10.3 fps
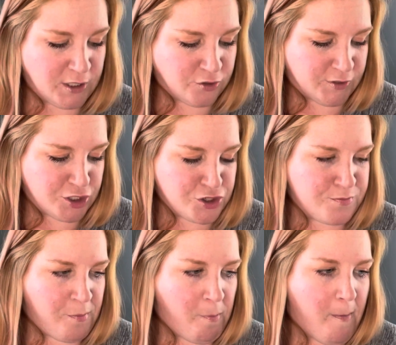fish
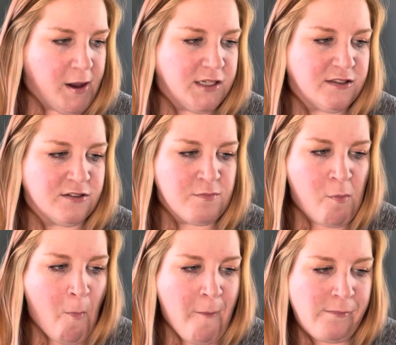is
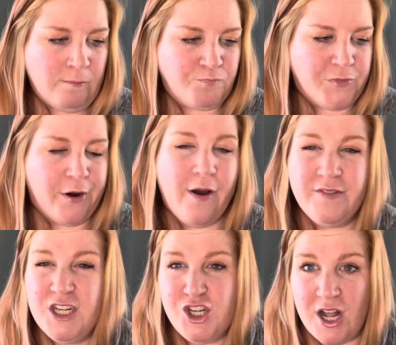they don't have
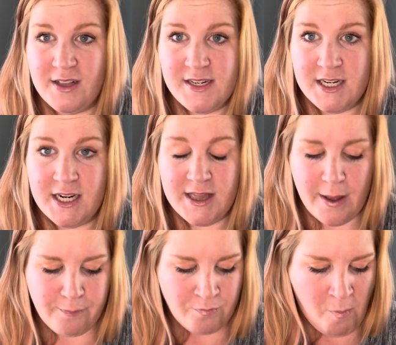any gelatin in
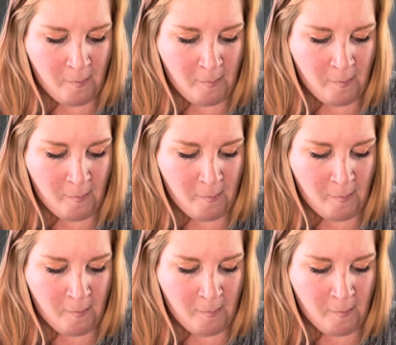them.